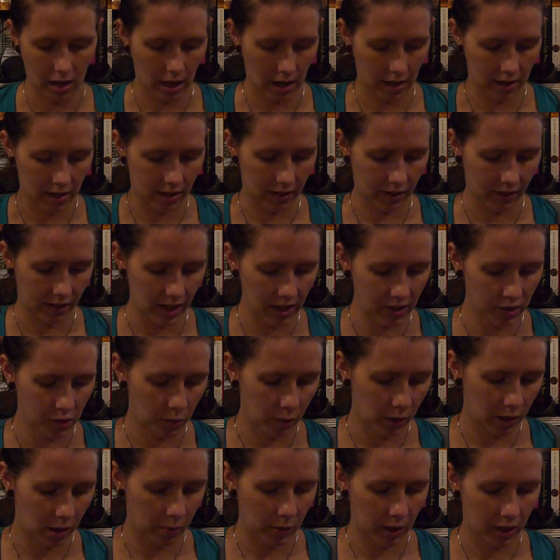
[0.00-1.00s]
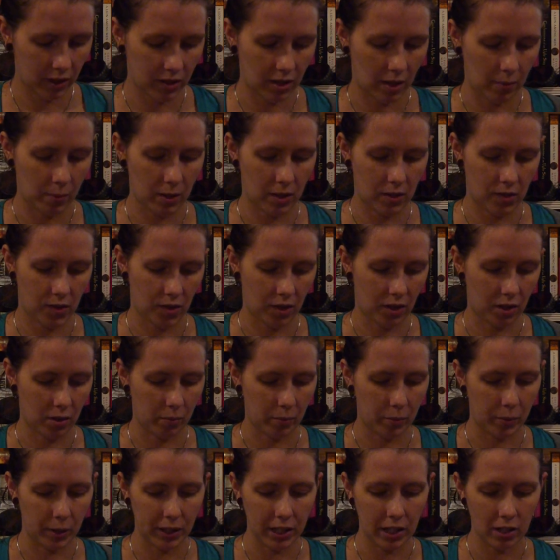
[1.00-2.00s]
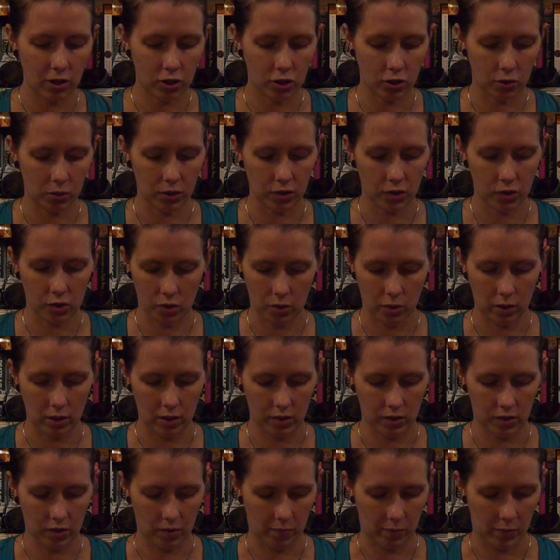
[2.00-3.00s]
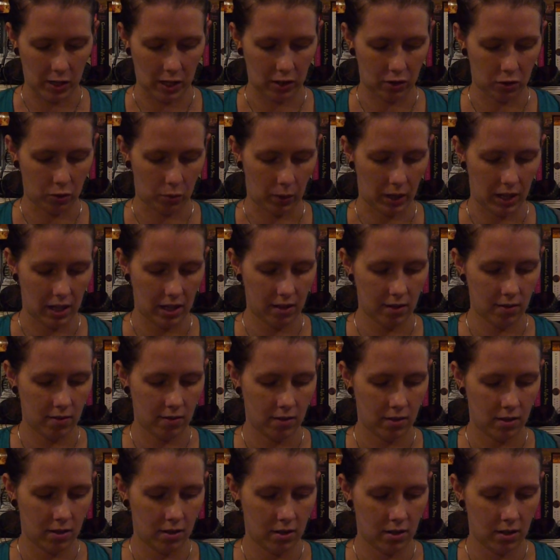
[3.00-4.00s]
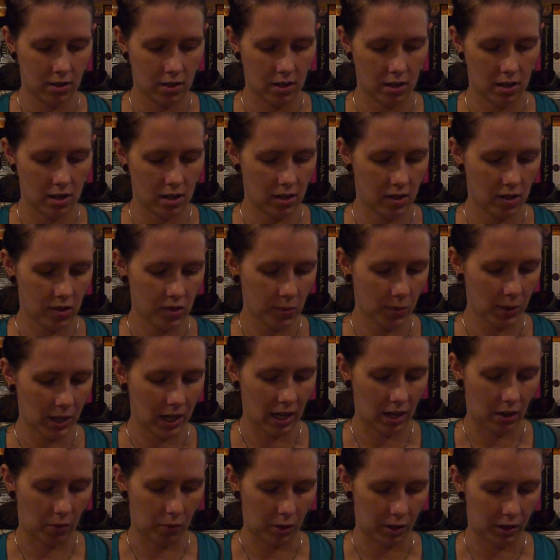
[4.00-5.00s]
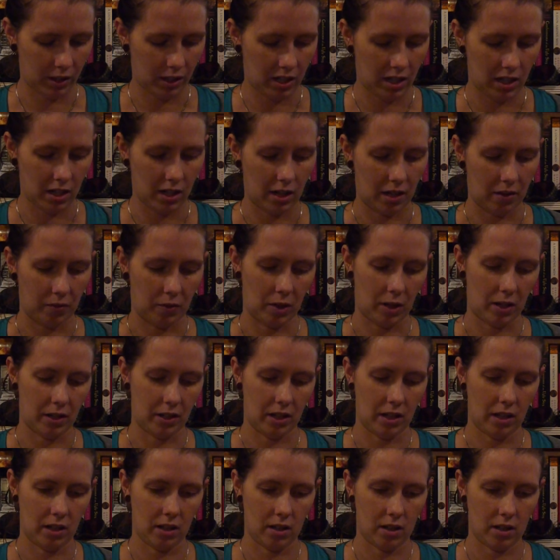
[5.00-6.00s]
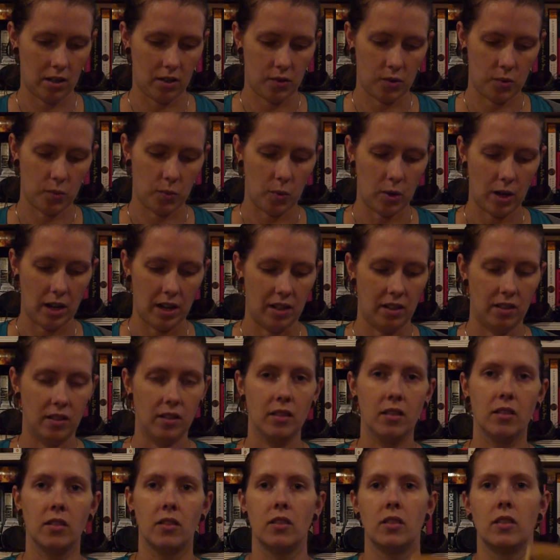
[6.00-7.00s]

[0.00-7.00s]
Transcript: then the last one I picked up is The Complete Short Stories of Mark Twain. And this one had a really neat cover on it as well.